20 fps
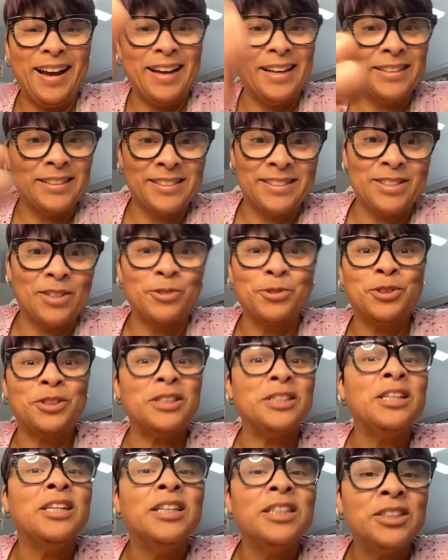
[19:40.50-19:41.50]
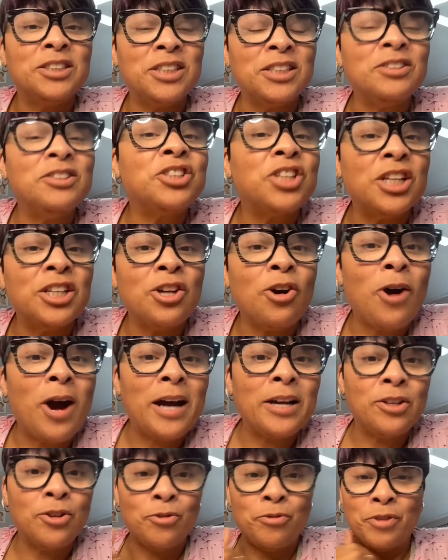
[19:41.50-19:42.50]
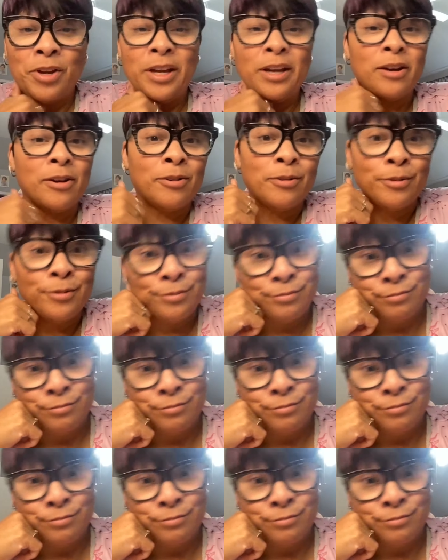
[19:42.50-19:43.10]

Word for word: and so she she she know how you feel.